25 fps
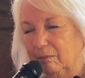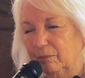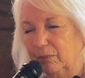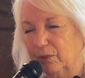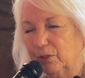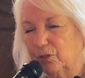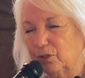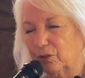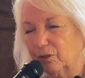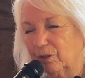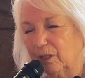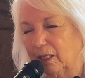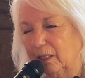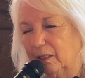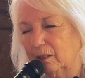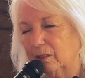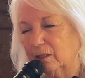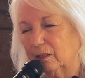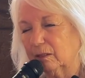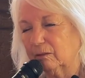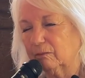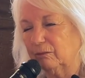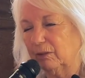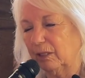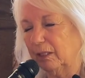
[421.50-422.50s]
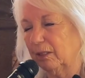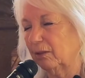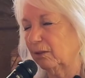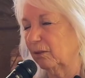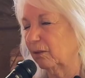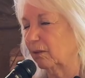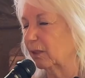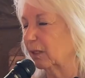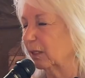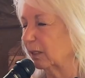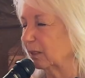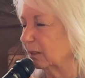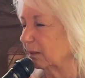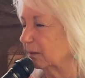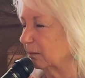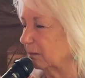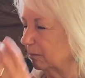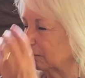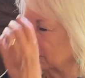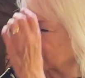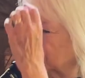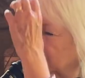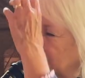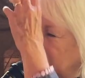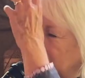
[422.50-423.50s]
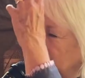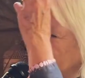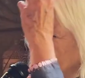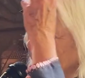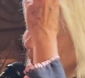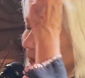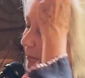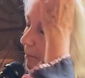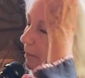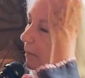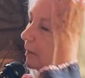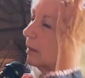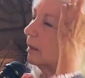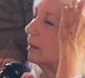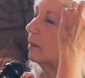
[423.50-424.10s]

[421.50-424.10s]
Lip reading: but you're held rather than by